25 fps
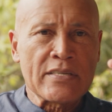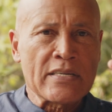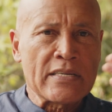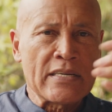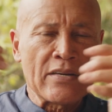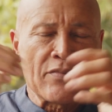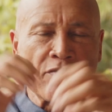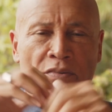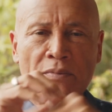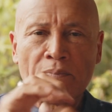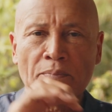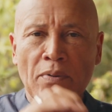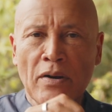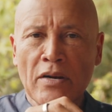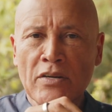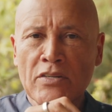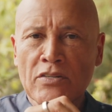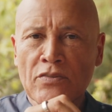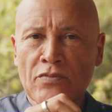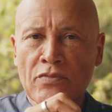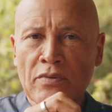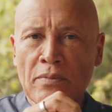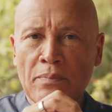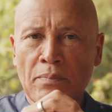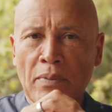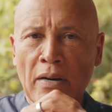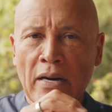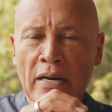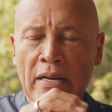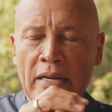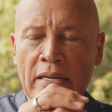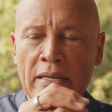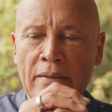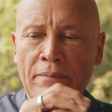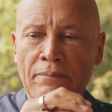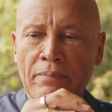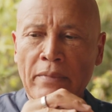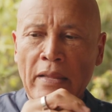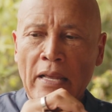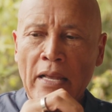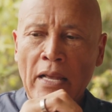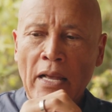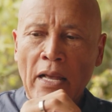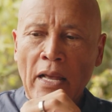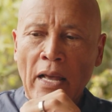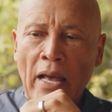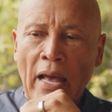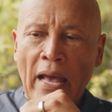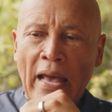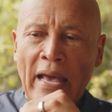different parts of your body.
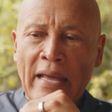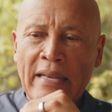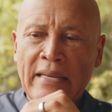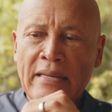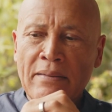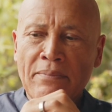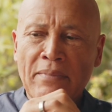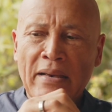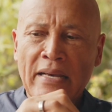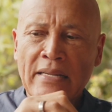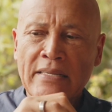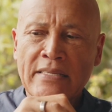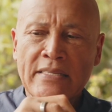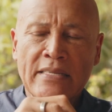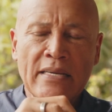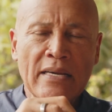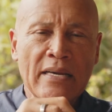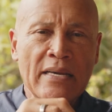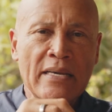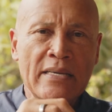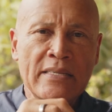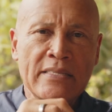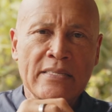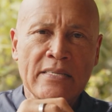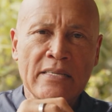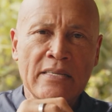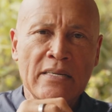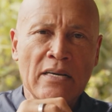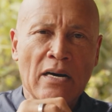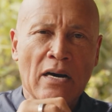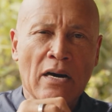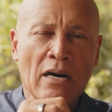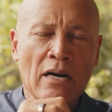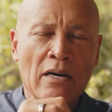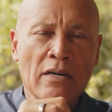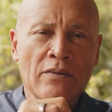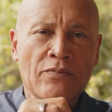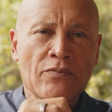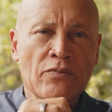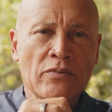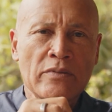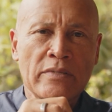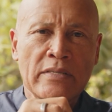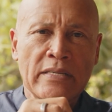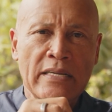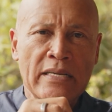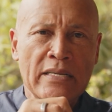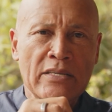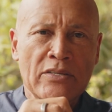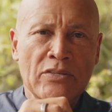And dementia is an awful
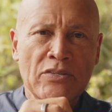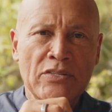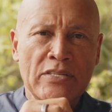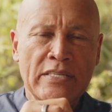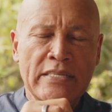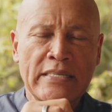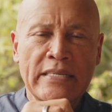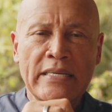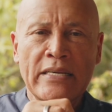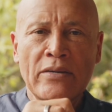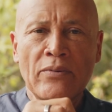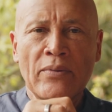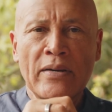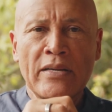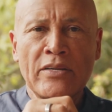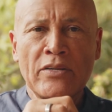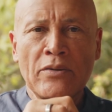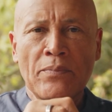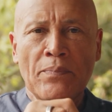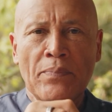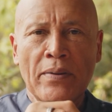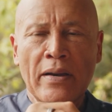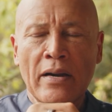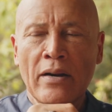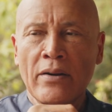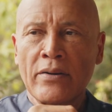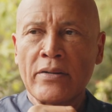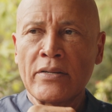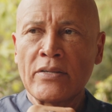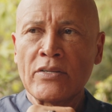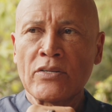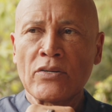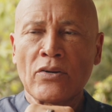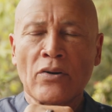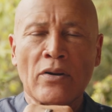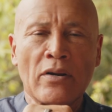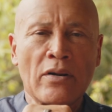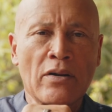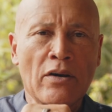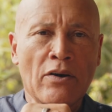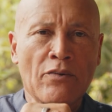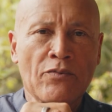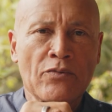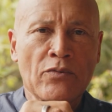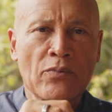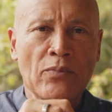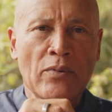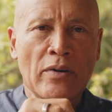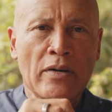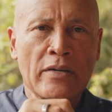thing to see when your parents or
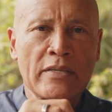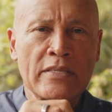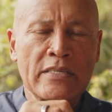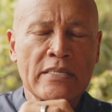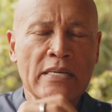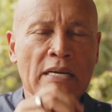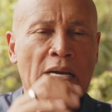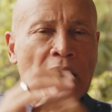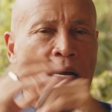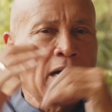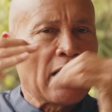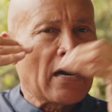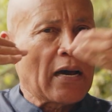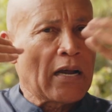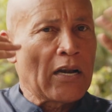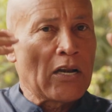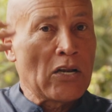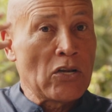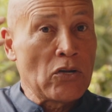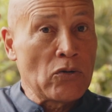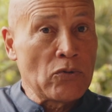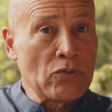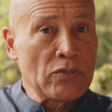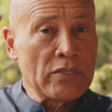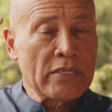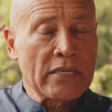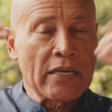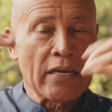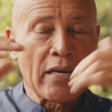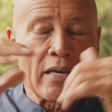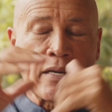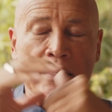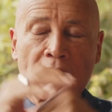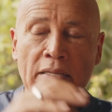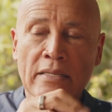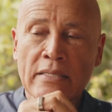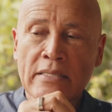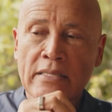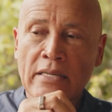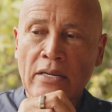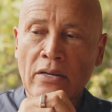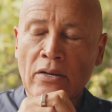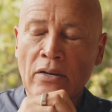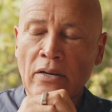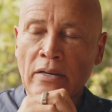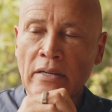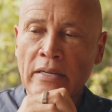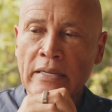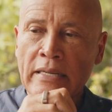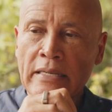loved ones are losing it, as I
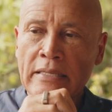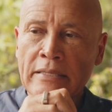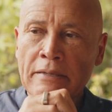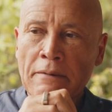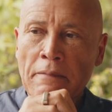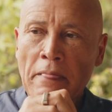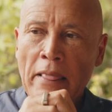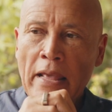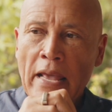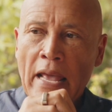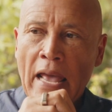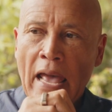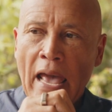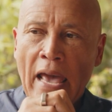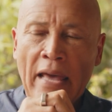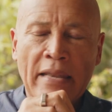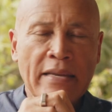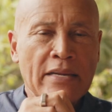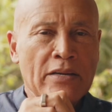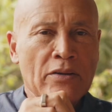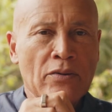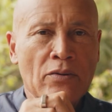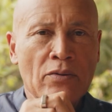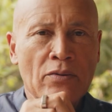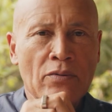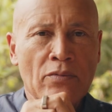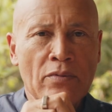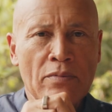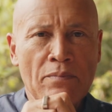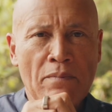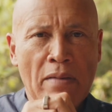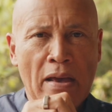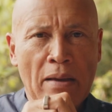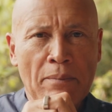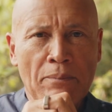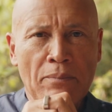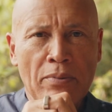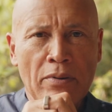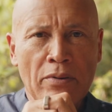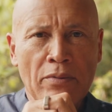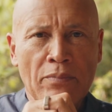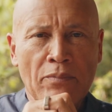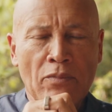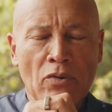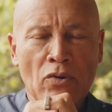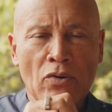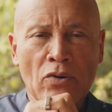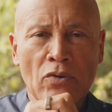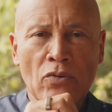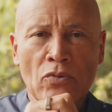call it, and they don't remember
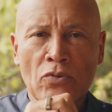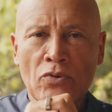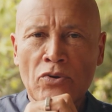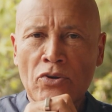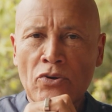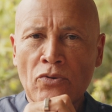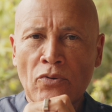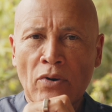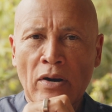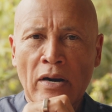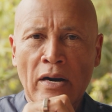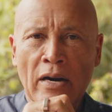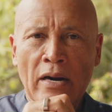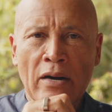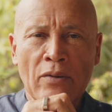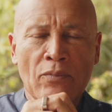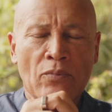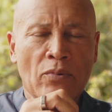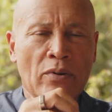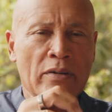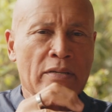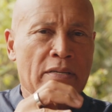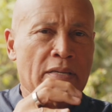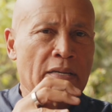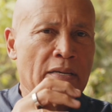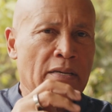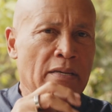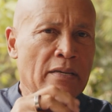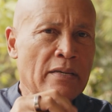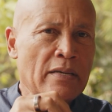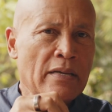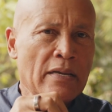more who you are, what the